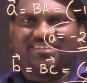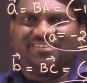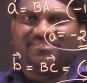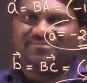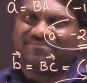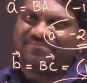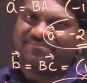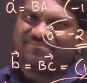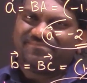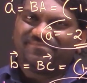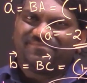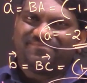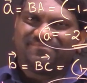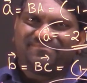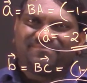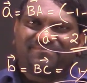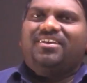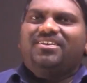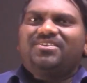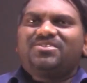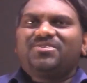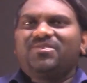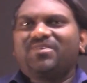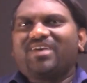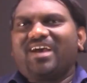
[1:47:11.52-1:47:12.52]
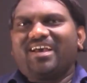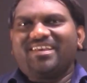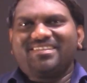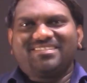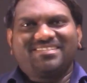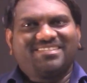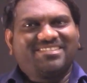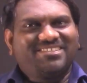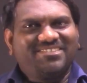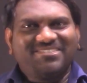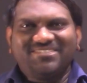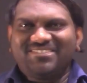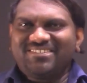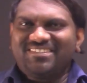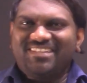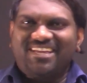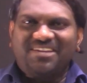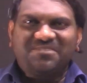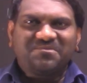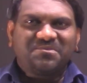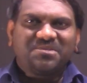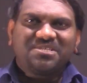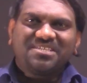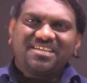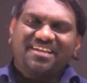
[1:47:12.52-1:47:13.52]
dear. So guys, so
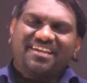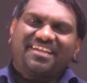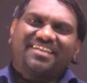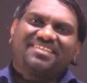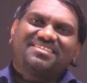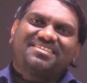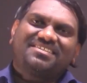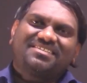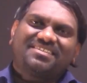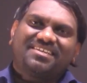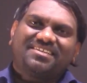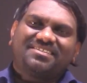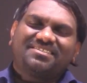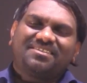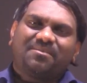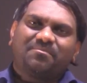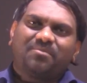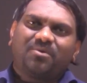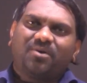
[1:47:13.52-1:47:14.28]
that was our exercise.